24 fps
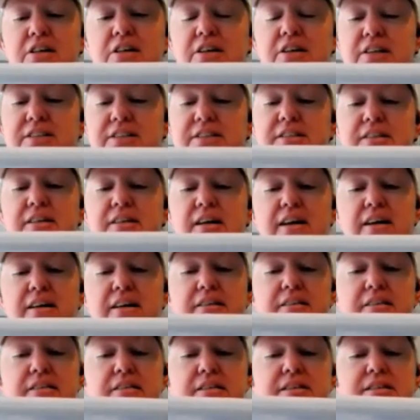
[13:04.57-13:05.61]
because
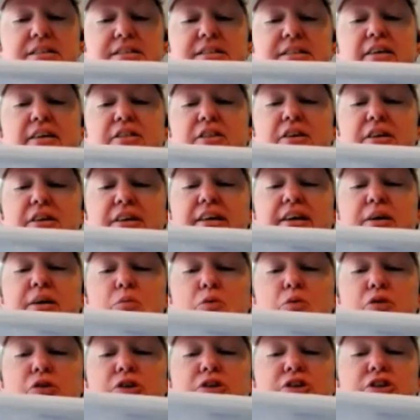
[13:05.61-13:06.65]
this, I thought I had
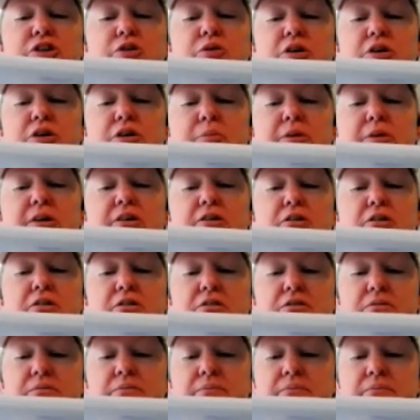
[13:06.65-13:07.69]
more to do up here,
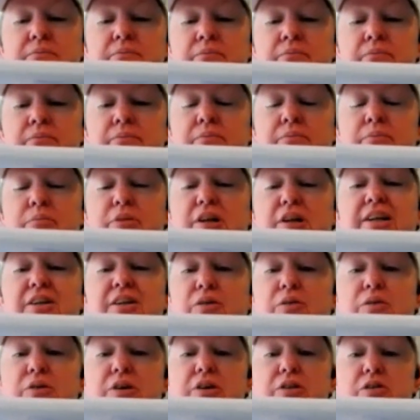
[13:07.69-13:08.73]
but I
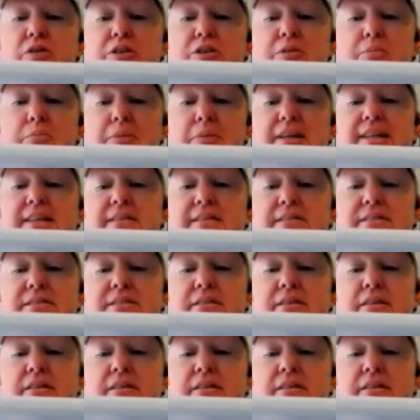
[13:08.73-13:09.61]
don't, other than beads.